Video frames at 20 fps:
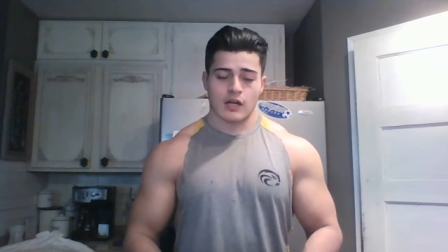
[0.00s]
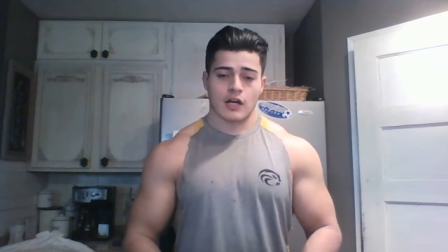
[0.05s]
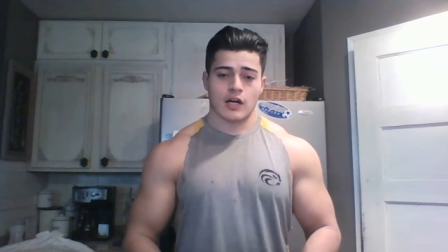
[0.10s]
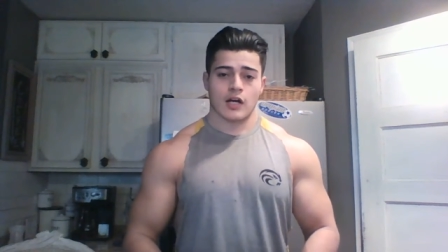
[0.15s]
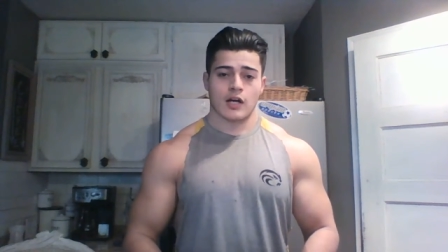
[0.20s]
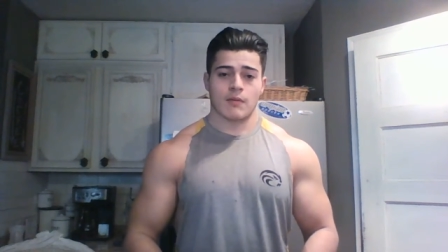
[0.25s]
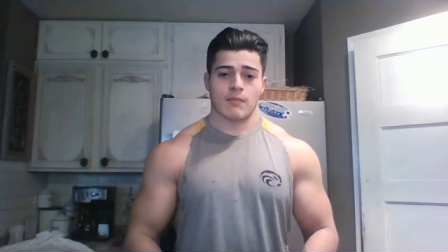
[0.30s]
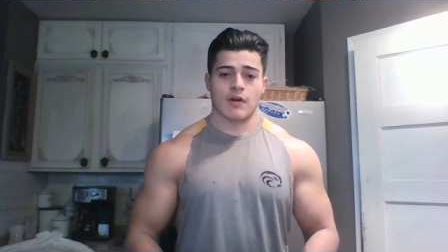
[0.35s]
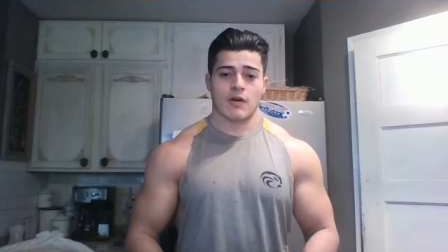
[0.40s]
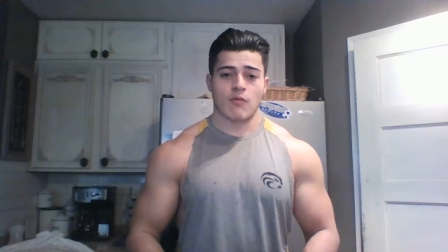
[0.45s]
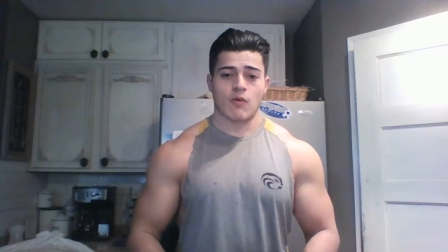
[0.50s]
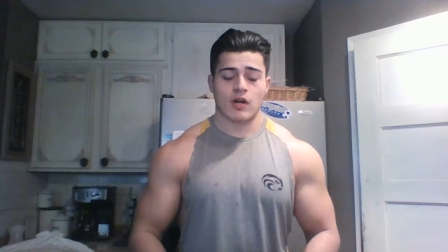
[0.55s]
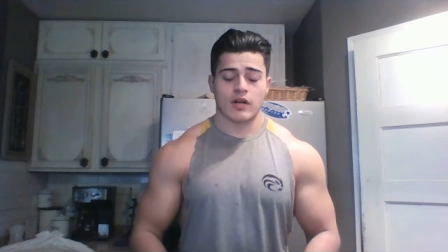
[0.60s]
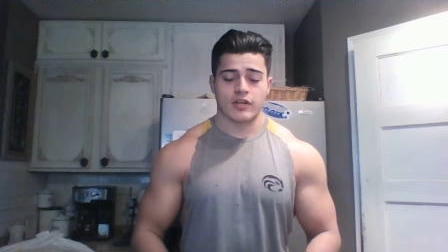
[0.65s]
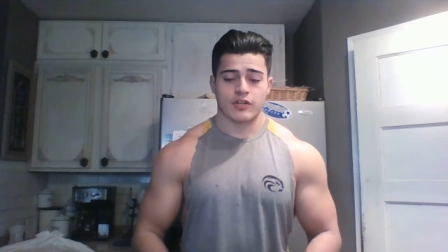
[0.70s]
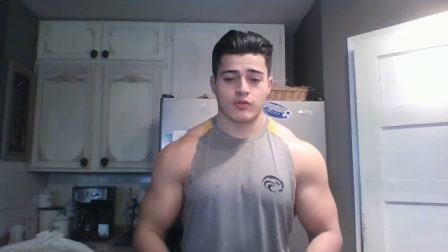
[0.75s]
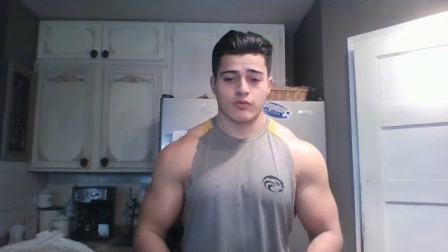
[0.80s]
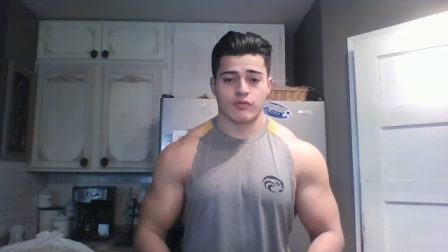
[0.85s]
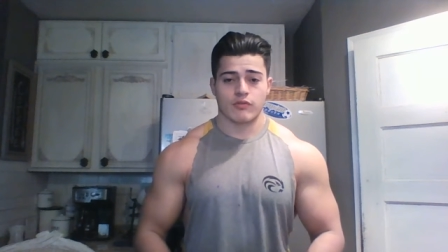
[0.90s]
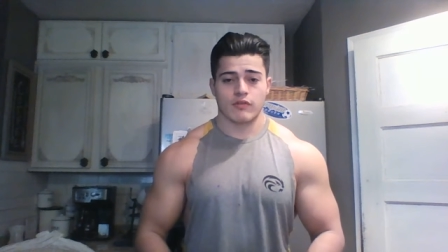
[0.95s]
I want
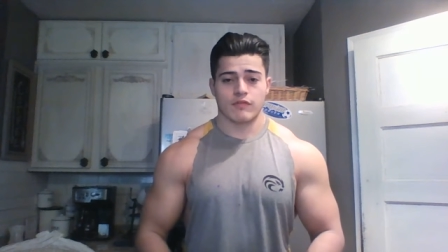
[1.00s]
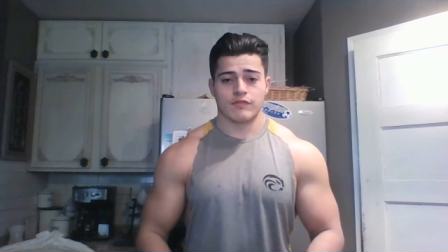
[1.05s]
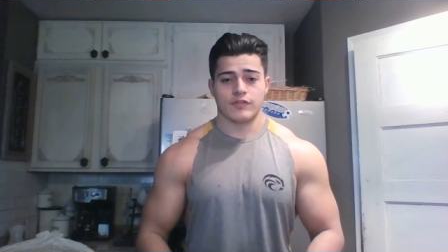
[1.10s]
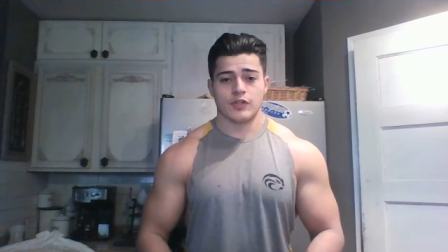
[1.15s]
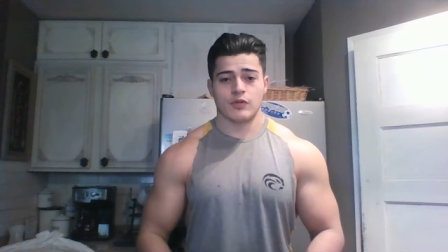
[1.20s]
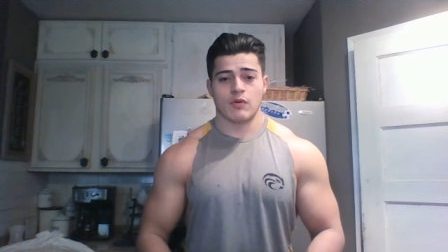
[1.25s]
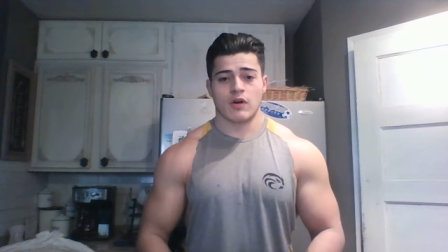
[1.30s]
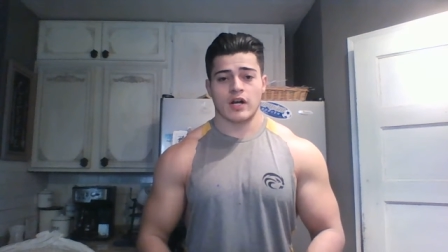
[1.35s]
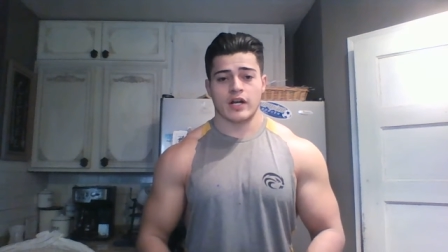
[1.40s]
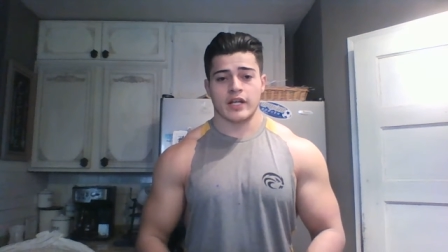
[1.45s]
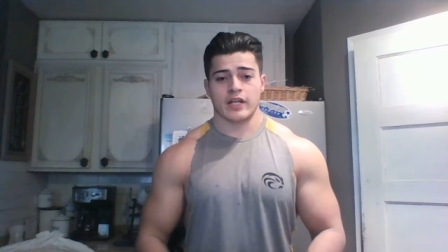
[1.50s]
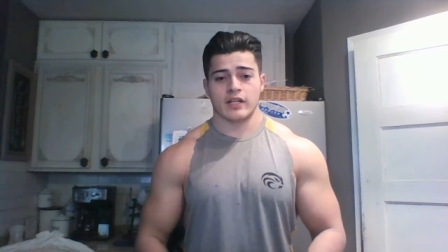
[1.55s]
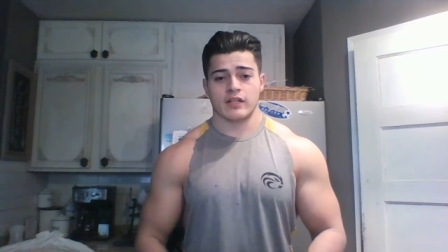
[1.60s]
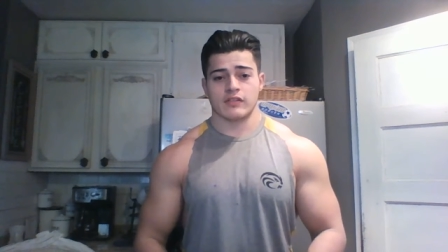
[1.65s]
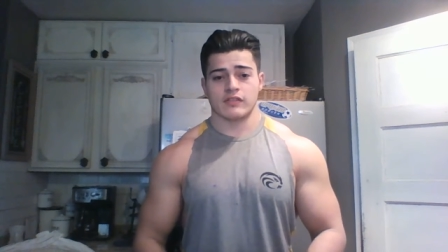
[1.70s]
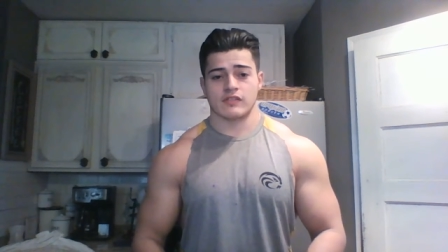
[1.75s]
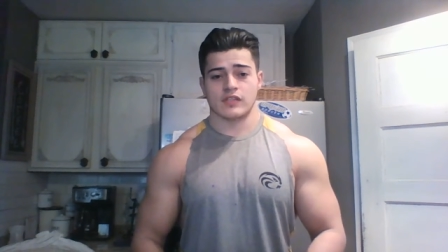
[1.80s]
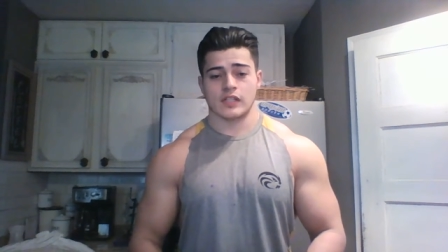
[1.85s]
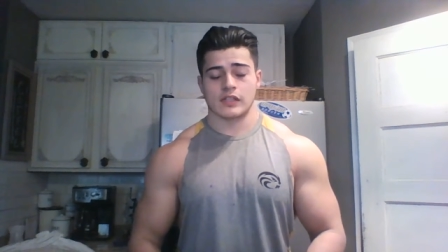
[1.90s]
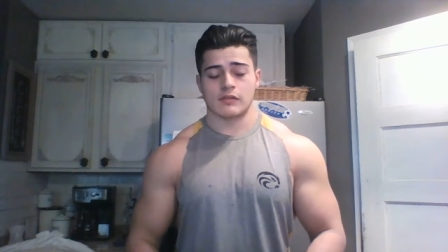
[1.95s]
to do a review on
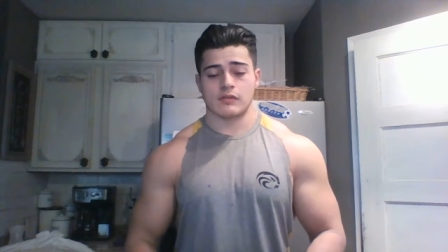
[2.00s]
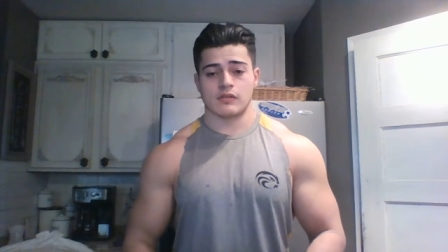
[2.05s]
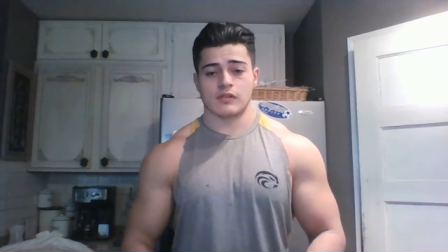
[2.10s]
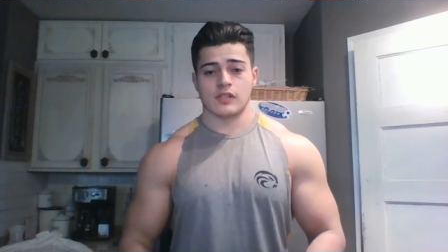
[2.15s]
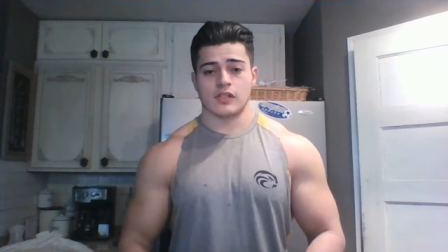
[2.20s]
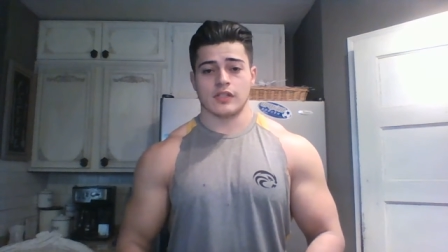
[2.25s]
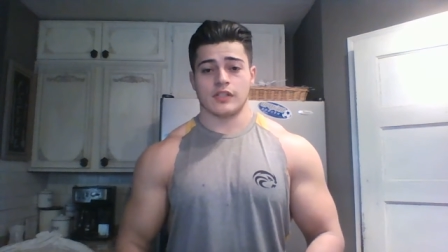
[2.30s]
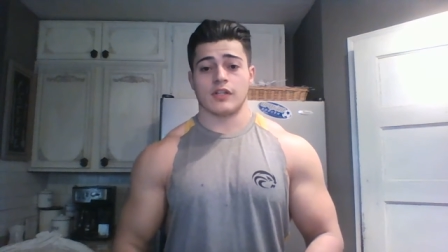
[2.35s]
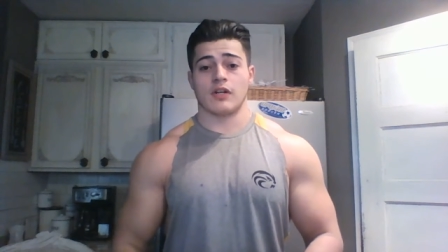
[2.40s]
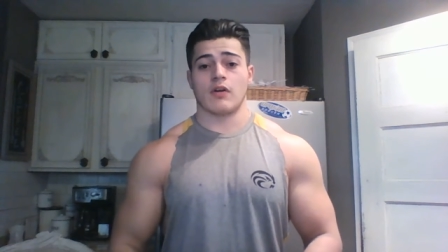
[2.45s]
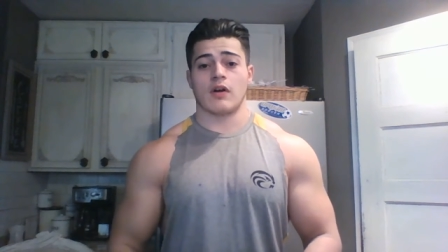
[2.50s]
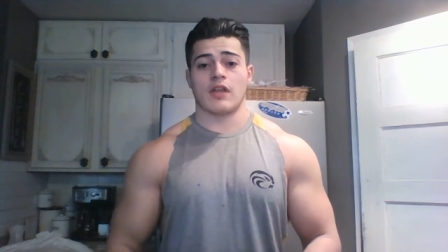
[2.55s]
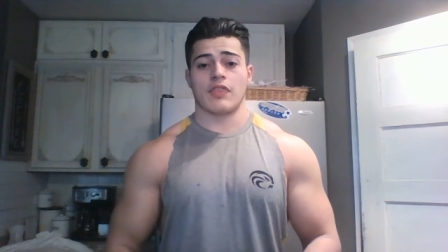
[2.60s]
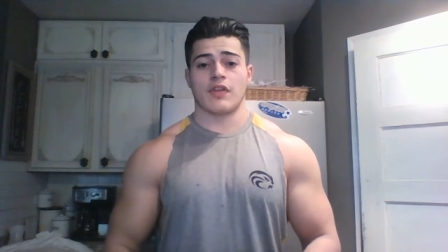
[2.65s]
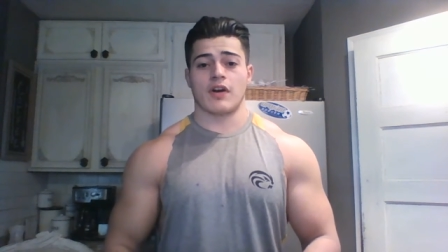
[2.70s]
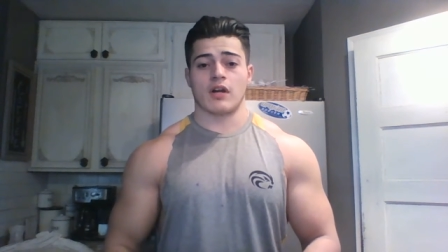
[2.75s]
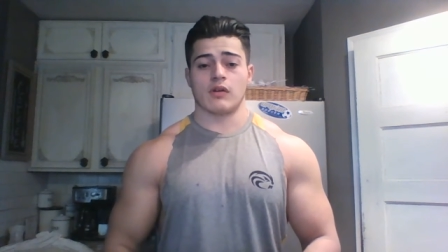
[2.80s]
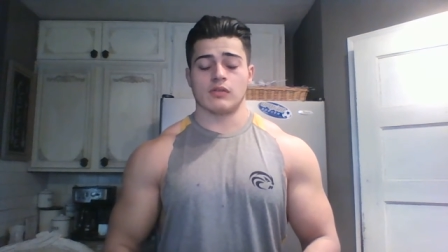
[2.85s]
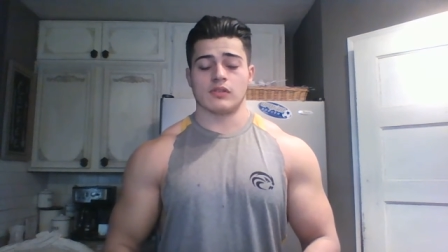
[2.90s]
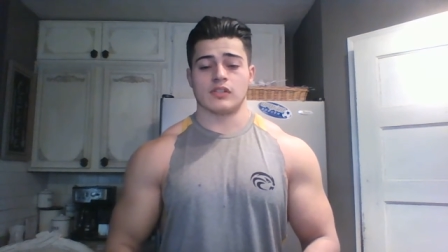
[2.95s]
it since, I
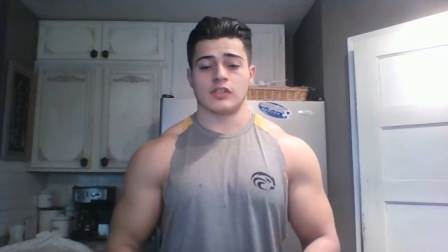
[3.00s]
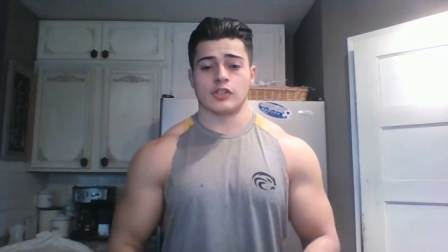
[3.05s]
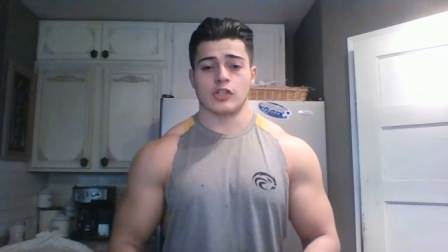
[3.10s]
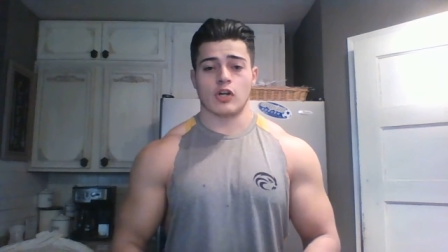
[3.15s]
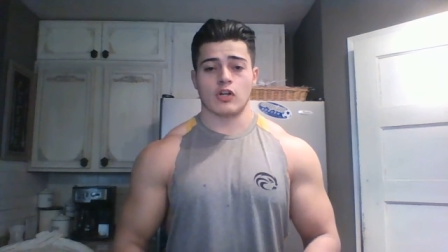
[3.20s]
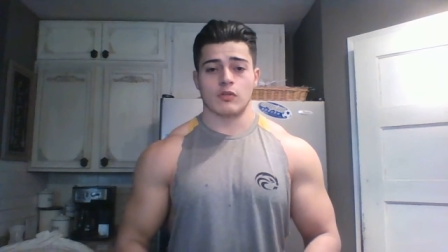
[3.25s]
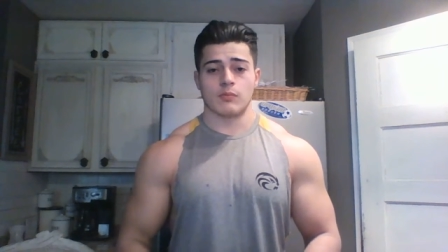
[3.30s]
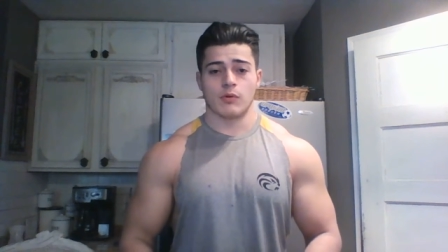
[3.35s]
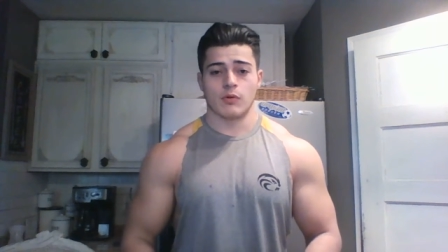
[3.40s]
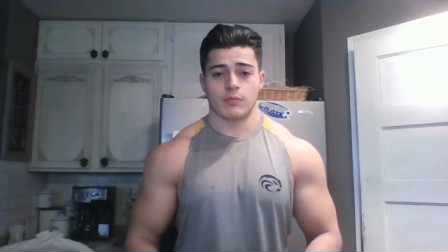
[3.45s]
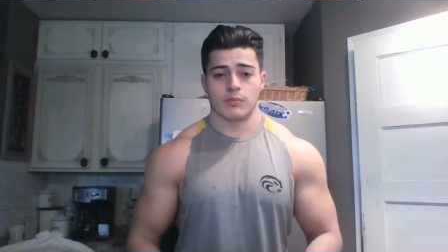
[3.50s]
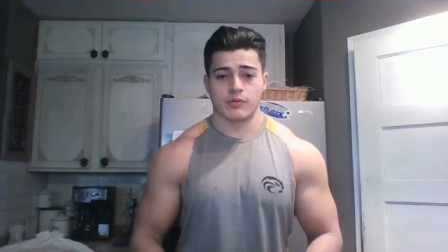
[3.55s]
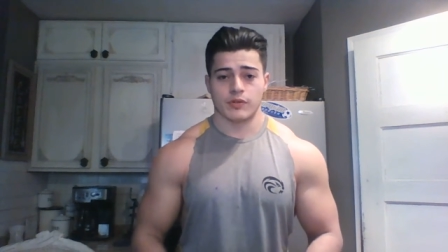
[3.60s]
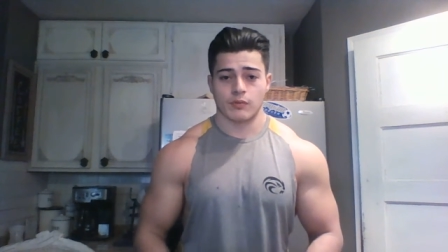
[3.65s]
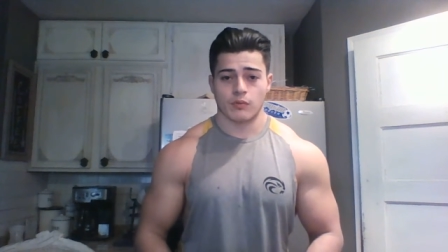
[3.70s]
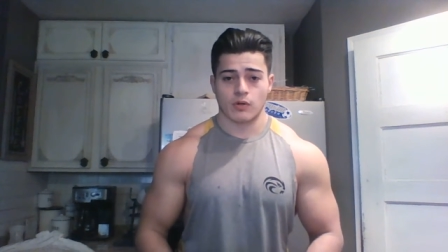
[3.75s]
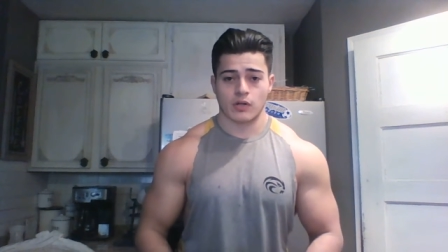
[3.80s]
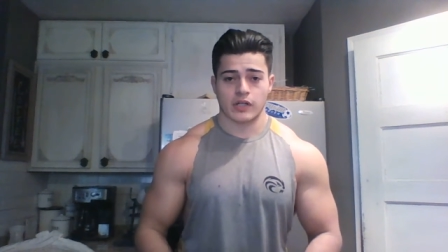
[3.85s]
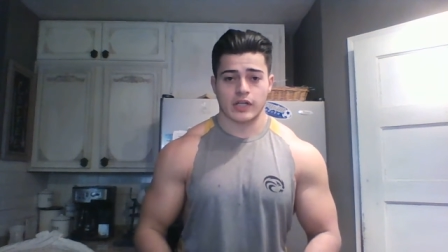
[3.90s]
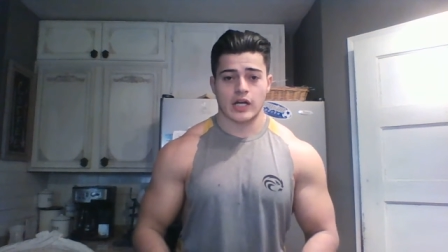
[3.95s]
thought it was a notable
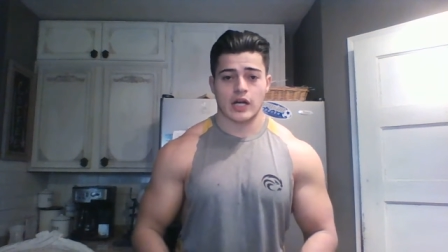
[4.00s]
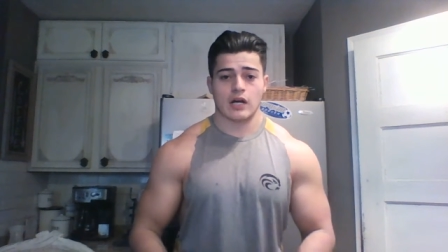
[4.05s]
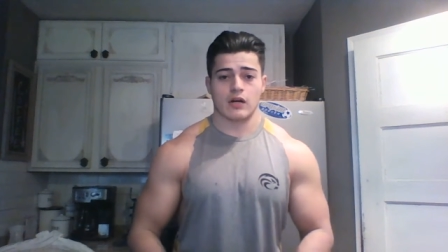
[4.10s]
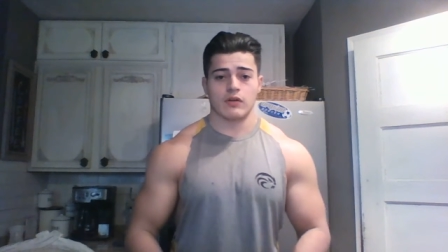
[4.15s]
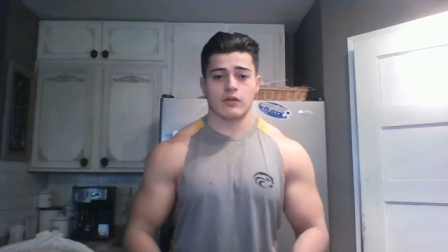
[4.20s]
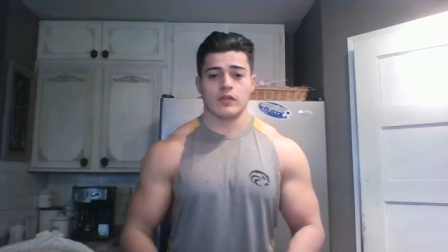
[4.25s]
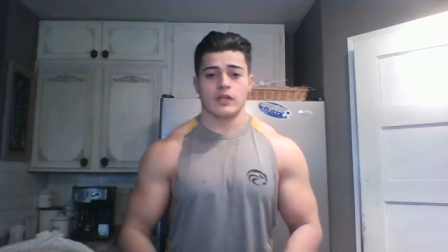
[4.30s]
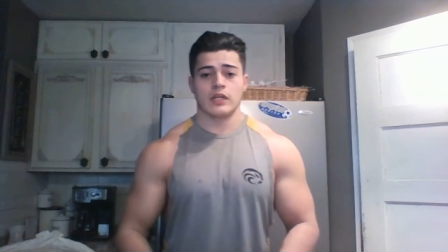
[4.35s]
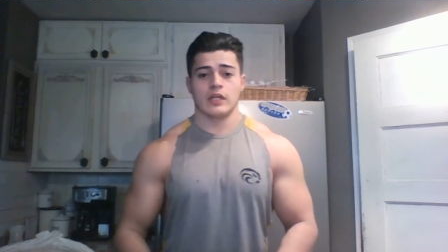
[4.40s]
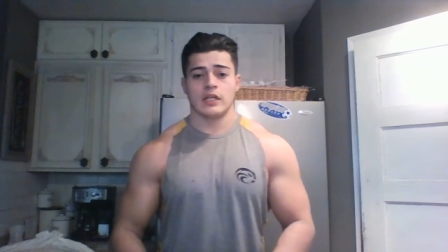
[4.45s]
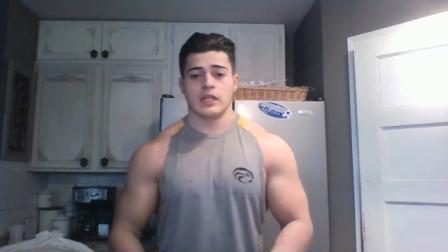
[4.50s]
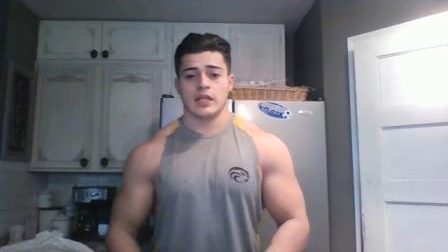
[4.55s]
pre-workout